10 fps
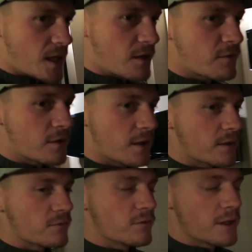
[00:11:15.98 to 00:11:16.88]
I feel
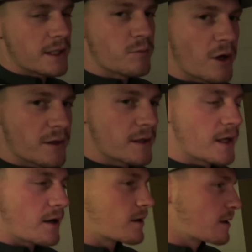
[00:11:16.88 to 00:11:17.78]
really broken
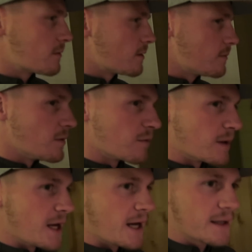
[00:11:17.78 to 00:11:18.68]
now. I can't really move
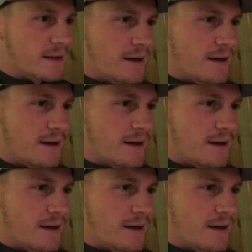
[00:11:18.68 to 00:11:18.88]
my neck.